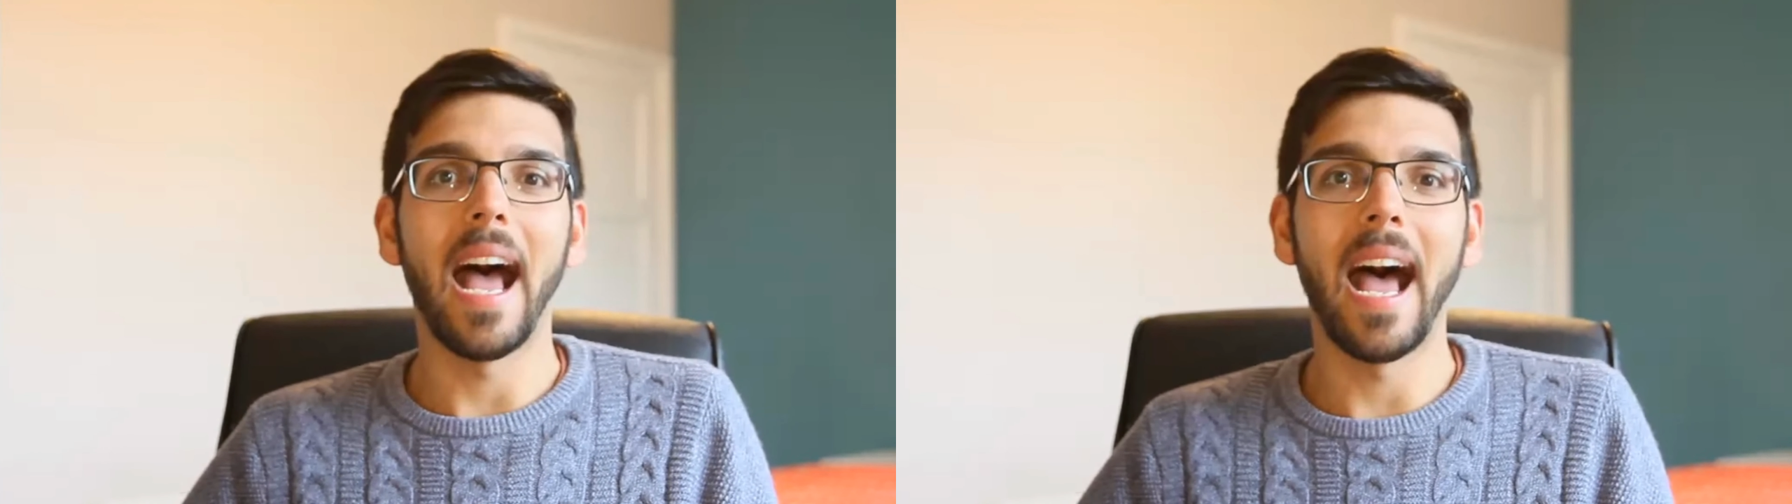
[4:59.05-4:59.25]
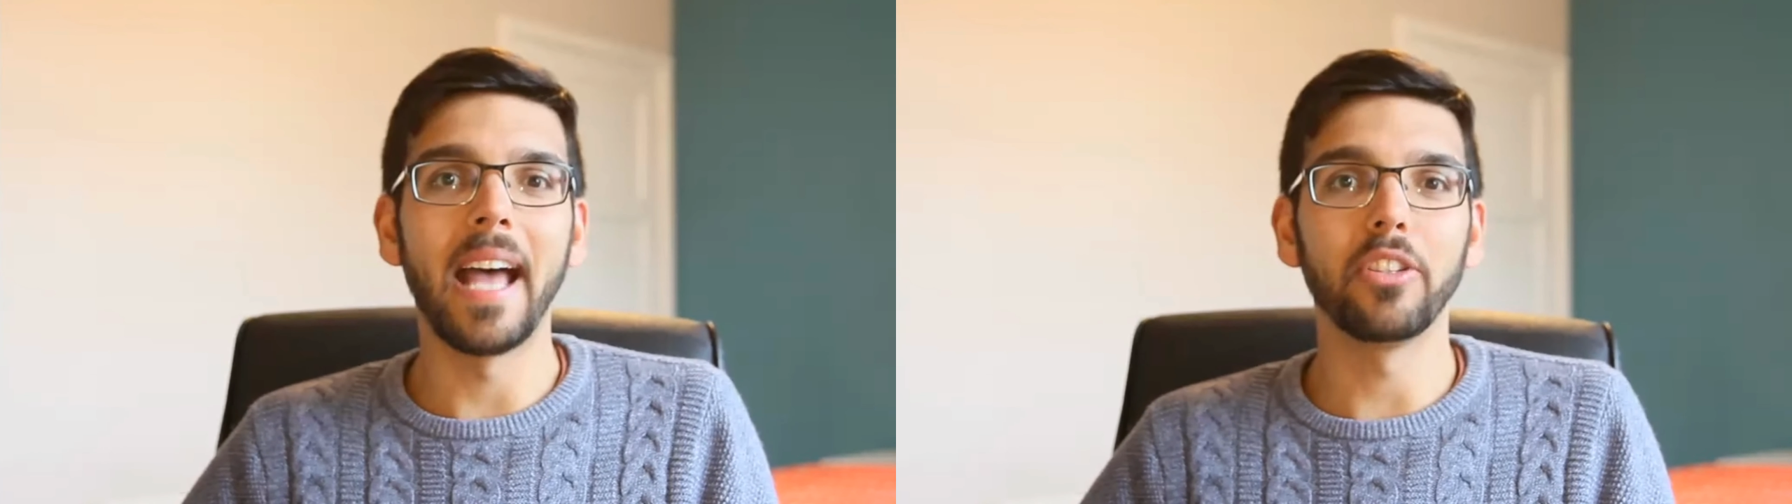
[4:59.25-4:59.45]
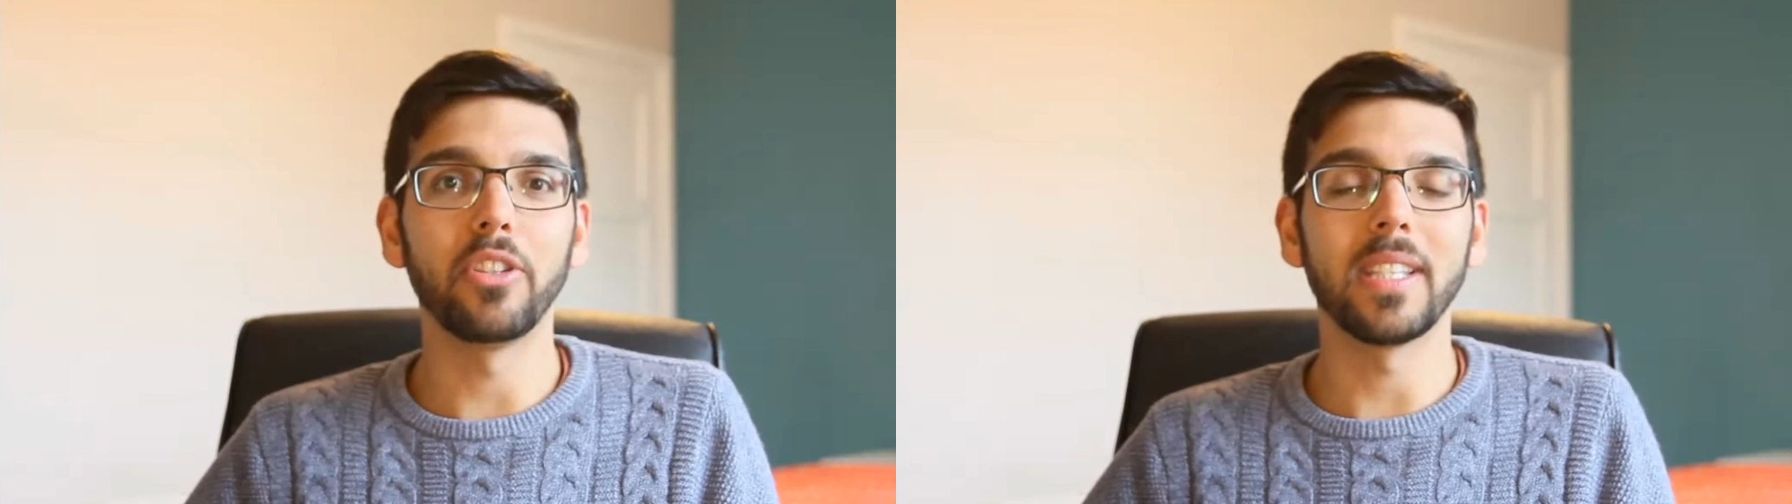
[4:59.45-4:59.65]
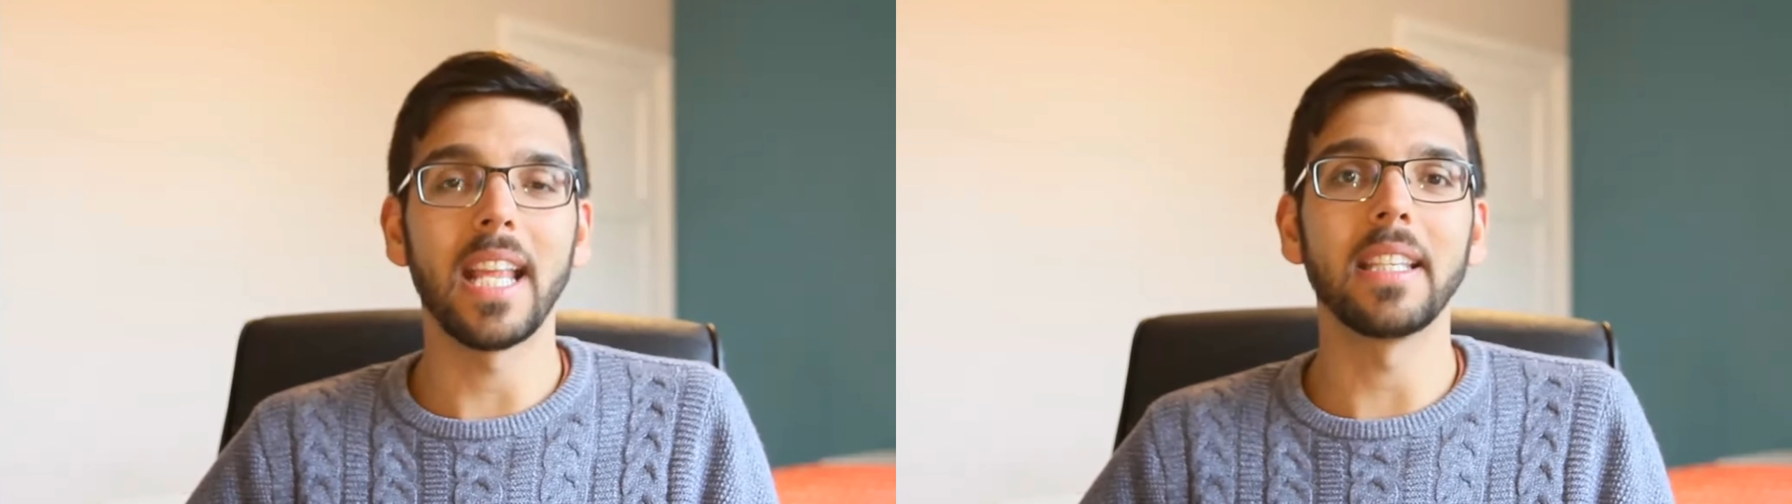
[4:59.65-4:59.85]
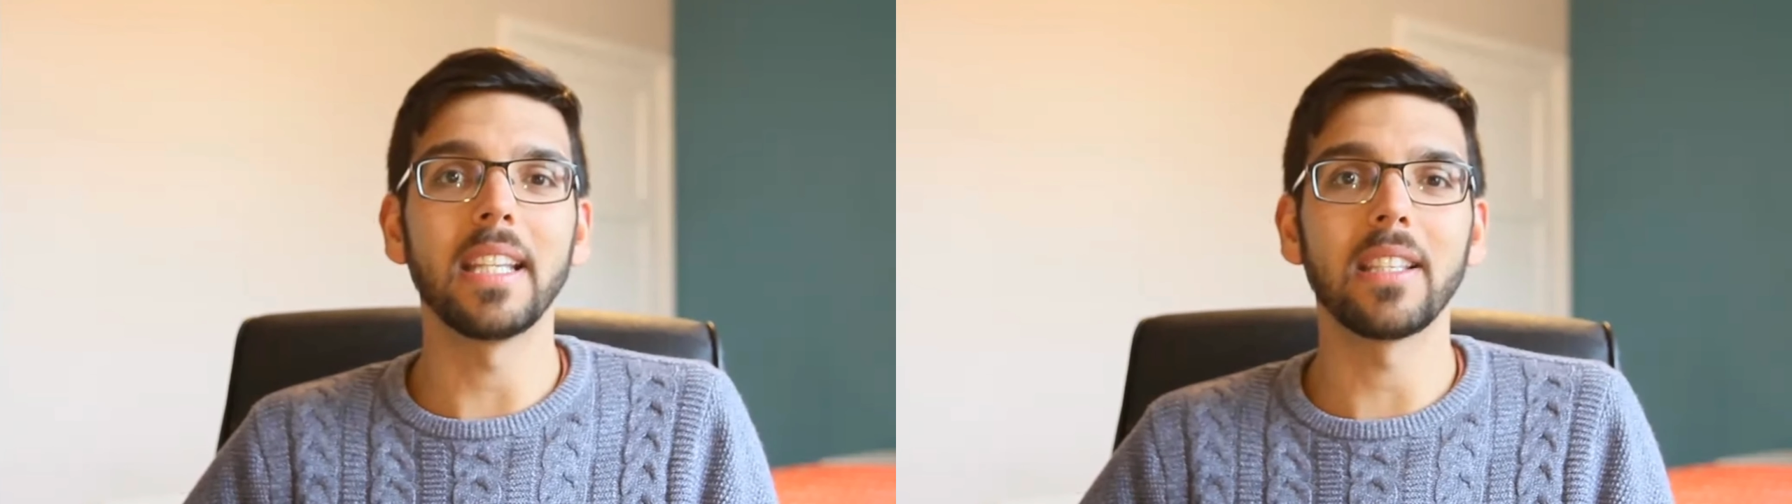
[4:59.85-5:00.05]
and you
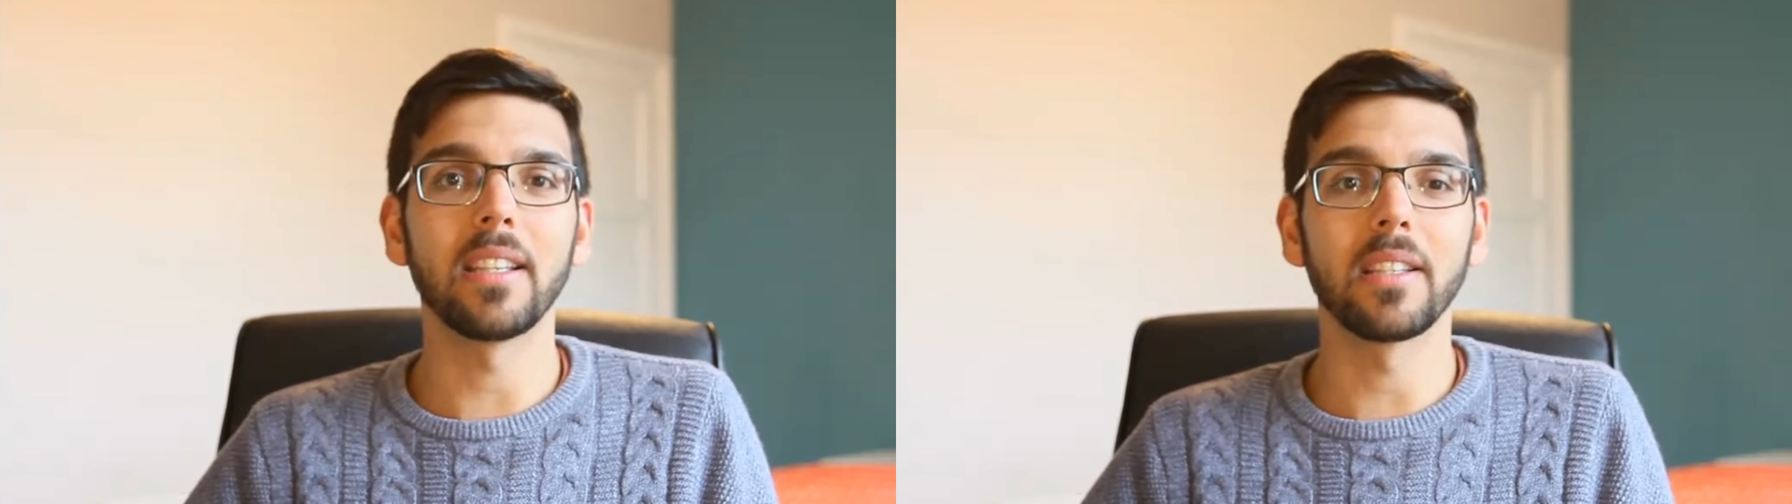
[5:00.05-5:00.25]
sent it to